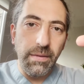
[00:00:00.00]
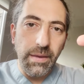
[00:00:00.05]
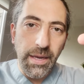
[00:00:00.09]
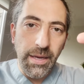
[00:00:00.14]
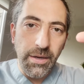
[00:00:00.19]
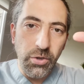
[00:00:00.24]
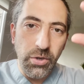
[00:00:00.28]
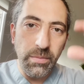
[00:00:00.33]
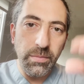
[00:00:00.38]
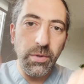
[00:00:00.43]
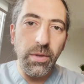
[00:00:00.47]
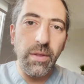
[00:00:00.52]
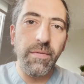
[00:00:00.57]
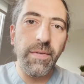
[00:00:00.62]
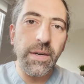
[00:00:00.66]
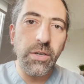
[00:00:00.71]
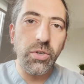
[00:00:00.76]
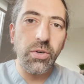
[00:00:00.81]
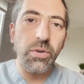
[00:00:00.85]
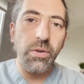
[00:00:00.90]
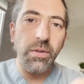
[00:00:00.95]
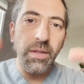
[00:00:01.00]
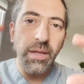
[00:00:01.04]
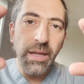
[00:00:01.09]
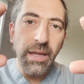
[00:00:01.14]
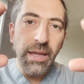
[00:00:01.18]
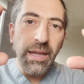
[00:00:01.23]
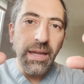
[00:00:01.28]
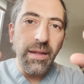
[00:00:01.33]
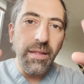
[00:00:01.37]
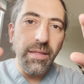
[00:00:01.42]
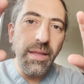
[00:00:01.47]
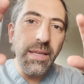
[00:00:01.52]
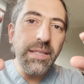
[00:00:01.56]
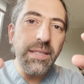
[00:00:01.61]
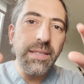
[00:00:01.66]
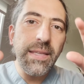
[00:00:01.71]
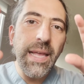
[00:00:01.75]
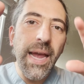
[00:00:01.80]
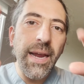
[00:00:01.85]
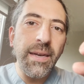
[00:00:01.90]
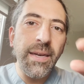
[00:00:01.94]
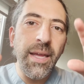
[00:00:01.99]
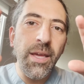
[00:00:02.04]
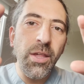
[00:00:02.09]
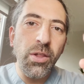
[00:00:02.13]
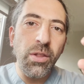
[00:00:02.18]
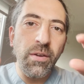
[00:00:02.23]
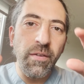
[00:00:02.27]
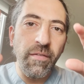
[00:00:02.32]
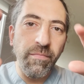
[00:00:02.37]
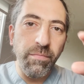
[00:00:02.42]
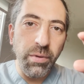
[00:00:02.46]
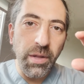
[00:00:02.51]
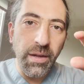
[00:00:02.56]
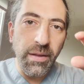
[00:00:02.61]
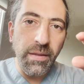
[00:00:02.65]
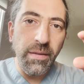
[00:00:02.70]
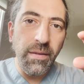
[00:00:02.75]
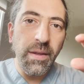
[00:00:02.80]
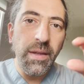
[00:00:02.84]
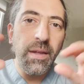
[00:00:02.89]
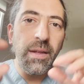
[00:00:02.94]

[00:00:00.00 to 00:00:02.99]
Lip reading: atrium to the ventricle. This stagnation of blood